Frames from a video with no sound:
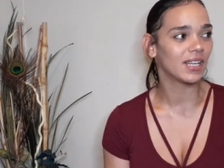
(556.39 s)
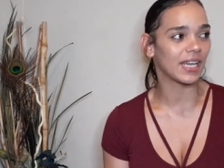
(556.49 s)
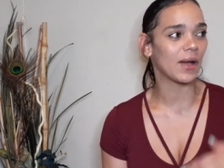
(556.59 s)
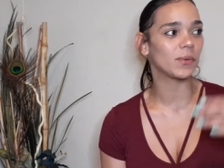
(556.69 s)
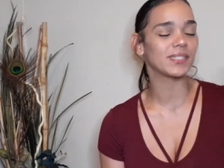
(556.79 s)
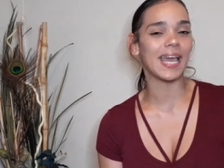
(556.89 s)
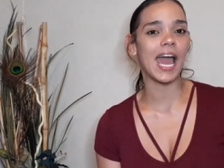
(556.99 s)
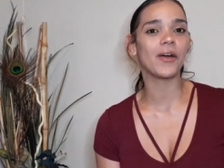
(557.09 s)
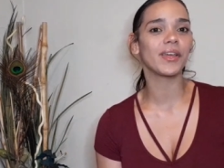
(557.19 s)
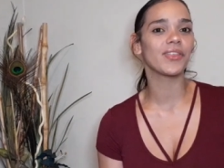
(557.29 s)
Like I wasn't
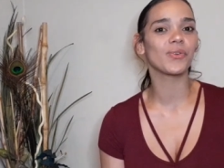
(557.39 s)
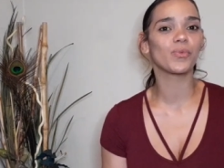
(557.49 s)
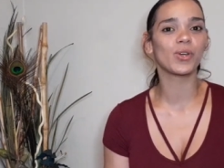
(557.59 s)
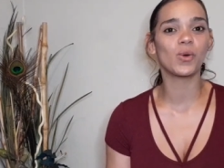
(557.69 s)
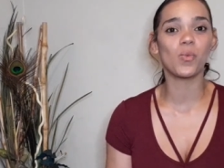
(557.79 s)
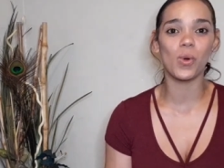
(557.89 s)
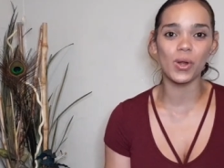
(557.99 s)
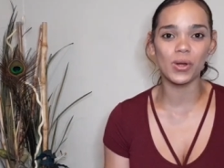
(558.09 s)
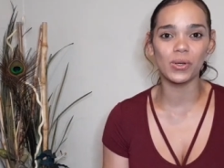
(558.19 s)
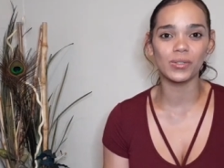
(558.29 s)
out in the real
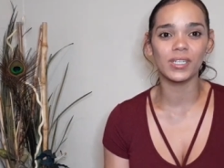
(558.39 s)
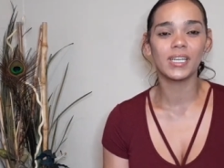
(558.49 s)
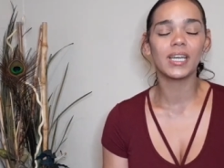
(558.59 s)
world